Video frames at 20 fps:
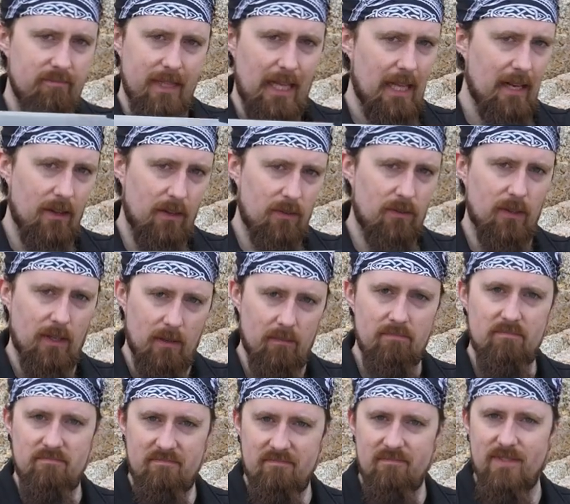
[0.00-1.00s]
It is a
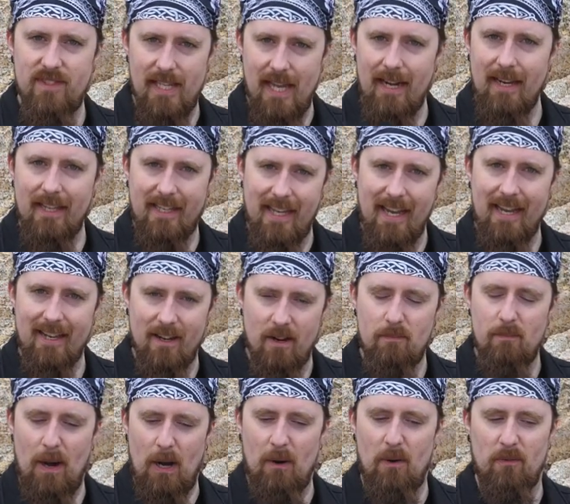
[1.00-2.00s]

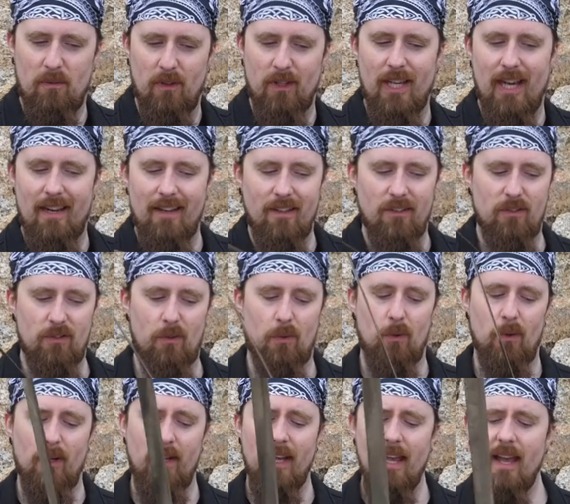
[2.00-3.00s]
dedicated, powerful cutting
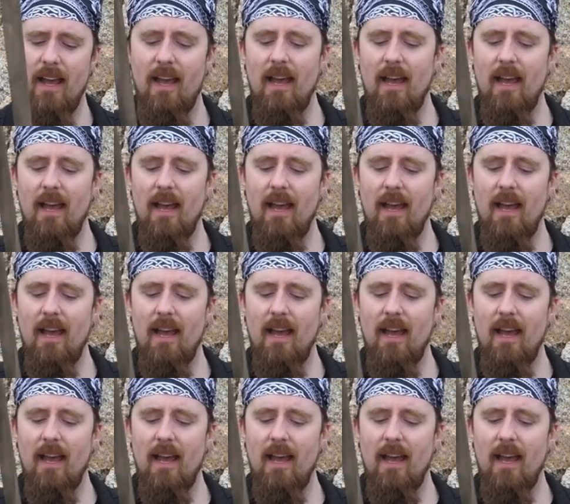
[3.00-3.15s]
sword